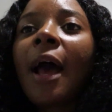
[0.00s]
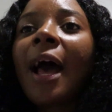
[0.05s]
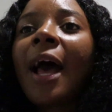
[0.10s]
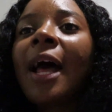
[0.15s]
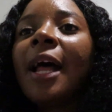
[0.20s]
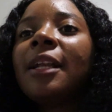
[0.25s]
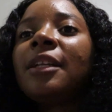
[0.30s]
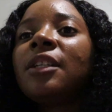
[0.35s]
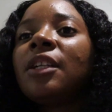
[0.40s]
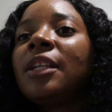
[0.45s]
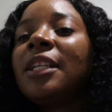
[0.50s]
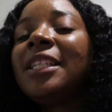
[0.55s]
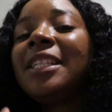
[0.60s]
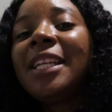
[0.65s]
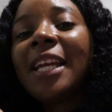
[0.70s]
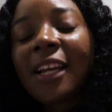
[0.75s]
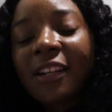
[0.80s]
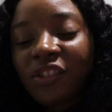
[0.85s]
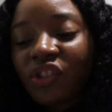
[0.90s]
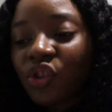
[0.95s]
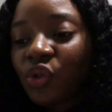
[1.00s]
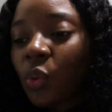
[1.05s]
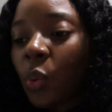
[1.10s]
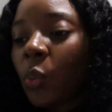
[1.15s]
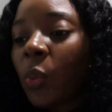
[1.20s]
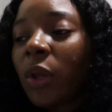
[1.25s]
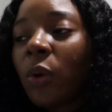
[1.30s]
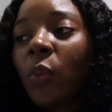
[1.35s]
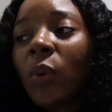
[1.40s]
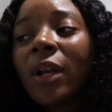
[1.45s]
And yes,
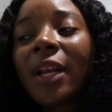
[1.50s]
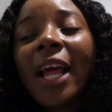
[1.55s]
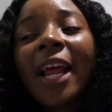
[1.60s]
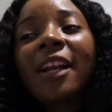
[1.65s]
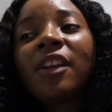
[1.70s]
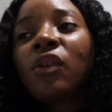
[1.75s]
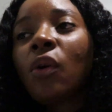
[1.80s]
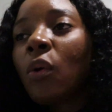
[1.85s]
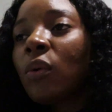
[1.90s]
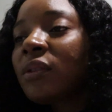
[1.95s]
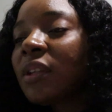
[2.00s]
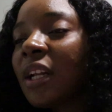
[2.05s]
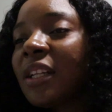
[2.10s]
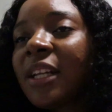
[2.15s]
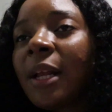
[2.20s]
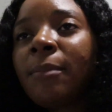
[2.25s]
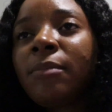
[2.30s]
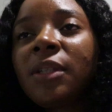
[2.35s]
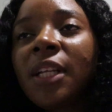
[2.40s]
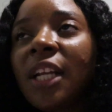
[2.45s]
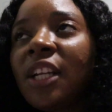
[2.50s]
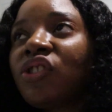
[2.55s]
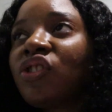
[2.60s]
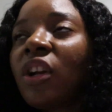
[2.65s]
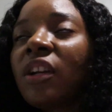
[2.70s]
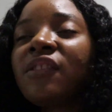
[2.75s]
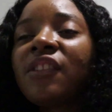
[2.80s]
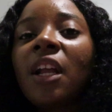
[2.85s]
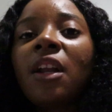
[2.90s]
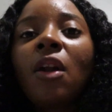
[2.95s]
we will encounter
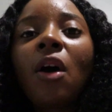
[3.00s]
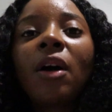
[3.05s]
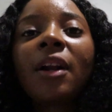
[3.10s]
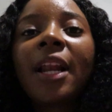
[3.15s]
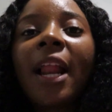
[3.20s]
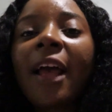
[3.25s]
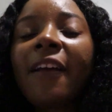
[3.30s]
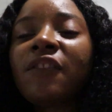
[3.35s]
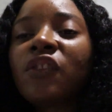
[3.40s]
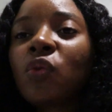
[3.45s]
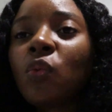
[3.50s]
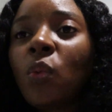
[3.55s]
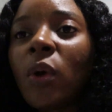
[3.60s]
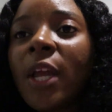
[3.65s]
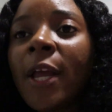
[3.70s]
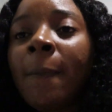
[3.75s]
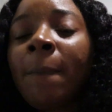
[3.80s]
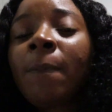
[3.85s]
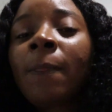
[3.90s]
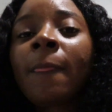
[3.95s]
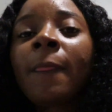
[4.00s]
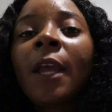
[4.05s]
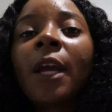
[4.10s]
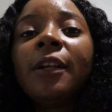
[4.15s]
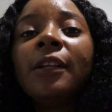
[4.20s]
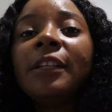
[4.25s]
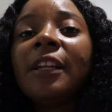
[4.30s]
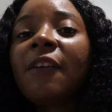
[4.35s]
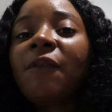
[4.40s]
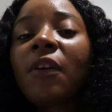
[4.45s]
temptations along life's way.
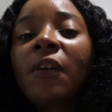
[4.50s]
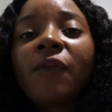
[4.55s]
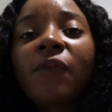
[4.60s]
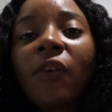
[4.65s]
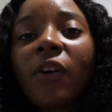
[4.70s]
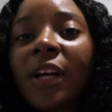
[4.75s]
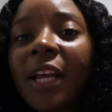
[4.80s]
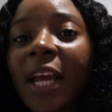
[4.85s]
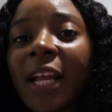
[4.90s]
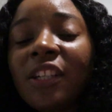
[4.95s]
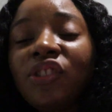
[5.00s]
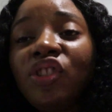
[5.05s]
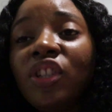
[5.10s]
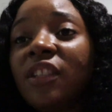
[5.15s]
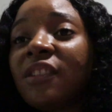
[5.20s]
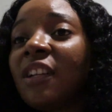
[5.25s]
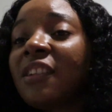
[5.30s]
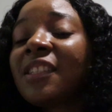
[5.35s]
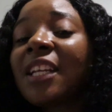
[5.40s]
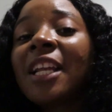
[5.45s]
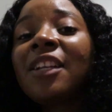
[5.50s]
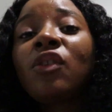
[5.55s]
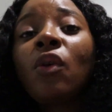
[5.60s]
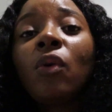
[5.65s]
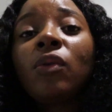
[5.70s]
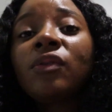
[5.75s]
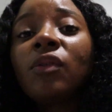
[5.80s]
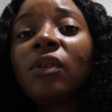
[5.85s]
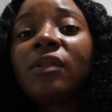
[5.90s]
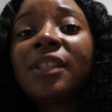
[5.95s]
Never forget, Jesus
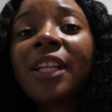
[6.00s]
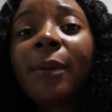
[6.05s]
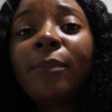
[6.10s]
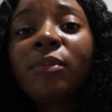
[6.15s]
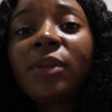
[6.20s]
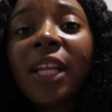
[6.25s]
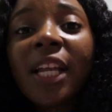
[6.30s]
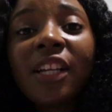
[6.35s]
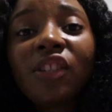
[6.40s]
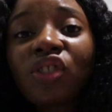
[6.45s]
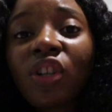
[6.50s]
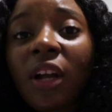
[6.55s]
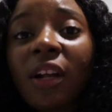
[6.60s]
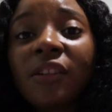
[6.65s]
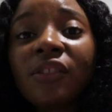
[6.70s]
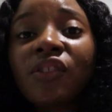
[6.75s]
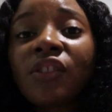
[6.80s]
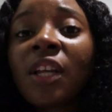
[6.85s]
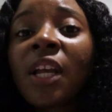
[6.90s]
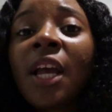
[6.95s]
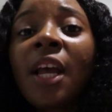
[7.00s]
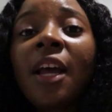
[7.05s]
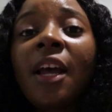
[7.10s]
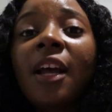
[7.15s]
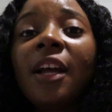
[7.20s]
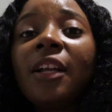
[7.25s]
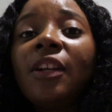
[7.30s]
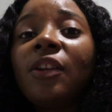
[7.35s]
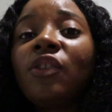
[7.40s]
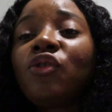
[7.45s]
encountered temptations
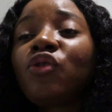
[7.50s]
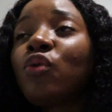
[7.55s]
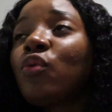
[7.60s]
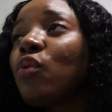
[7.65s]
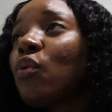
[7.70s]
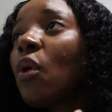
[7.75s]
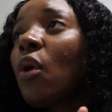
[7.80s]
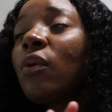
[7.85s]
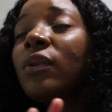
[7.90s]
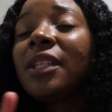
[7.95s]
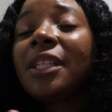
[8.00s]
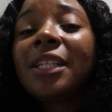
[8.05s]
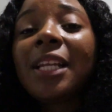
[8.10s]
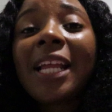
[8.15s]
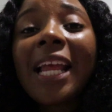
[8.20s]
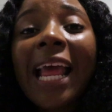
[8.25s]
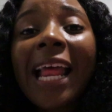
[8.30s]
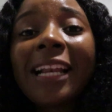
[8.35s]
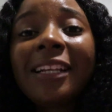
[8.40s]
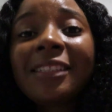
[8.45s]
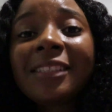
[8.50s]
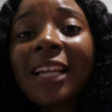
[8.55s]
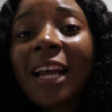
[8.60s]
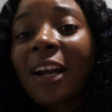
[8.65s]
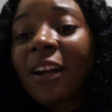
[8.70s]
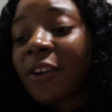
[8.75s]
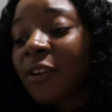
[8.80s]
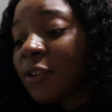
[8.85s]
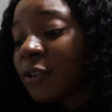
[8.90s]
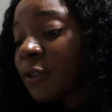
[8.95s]
throughout the
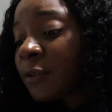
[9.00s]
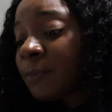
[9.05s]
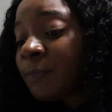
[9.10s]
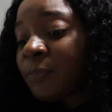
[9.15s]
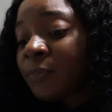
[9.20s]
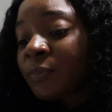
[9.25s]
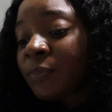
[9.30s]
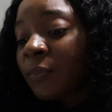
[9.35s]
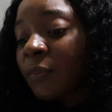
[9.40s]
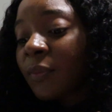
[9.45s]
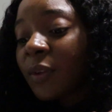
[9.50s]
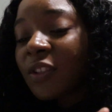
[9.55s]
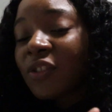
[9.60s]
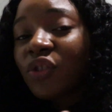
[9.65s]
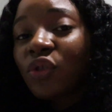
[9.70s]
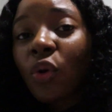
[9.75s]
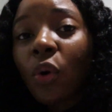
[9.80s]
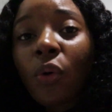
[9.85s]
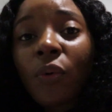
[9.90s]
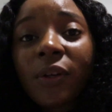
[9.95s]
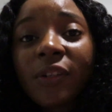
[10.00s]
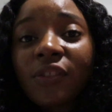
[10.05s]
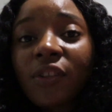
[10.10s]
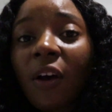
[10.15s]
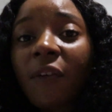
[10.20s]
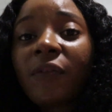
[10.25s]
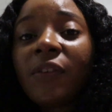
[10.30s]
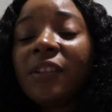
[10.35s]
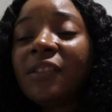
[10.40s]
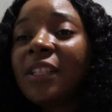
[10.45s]
entire stories
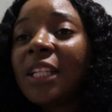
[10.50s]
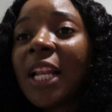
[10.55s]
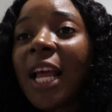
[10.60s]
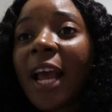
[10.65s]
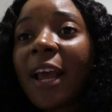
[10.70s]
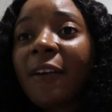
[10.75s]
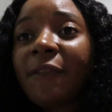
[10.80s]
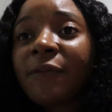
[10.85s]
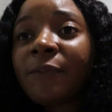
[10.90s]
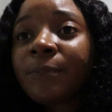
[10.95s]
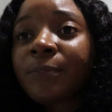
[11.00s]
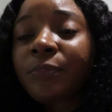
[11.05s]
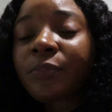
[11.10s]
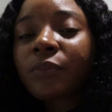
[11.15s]
of His life.